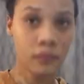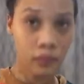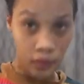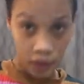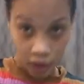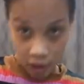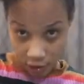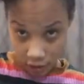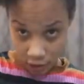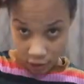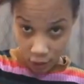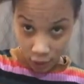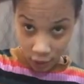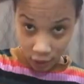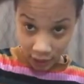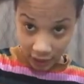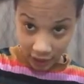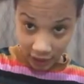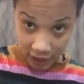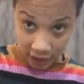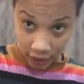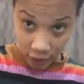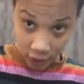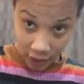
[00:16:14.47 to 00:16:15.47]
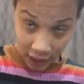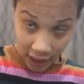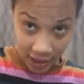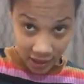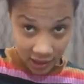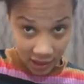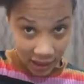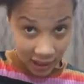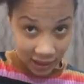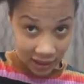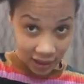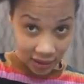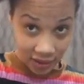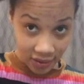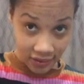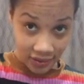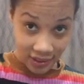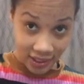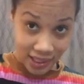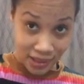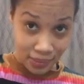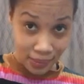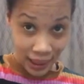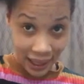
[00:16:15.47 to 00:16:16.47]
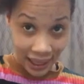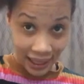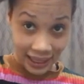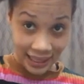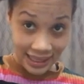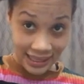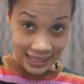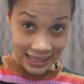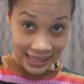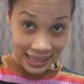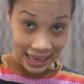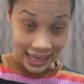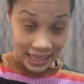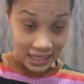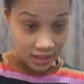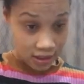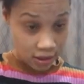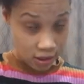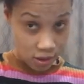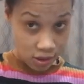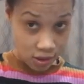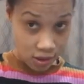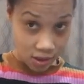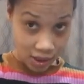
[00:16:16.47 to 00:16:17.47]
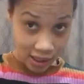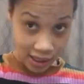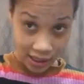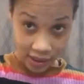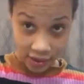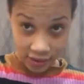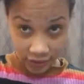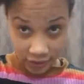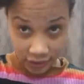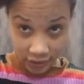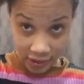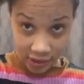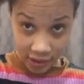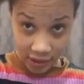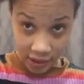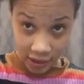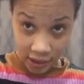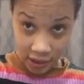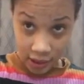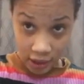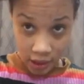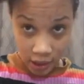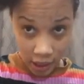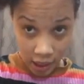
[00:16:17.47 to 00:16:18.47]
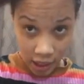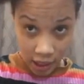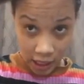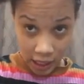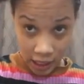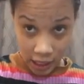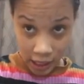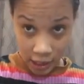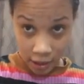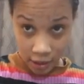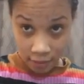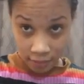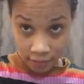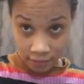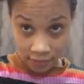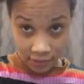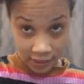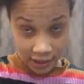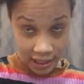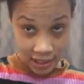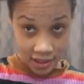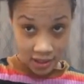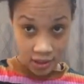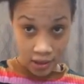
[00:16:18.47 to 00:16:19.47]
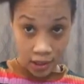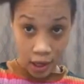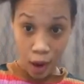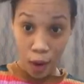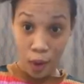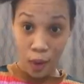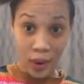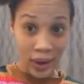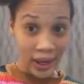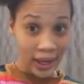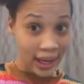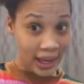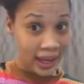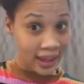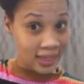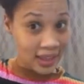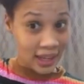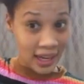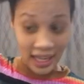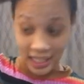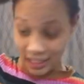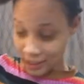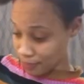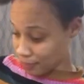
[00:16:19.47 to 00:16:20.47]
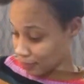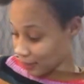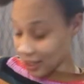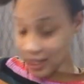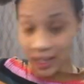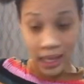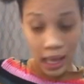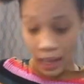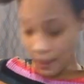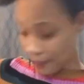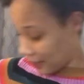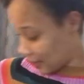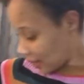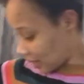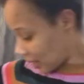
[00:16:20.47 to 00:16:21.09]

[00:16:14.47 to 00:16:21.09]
So already you can see a difference. My hair is nice and soft. There's no hair that has been coming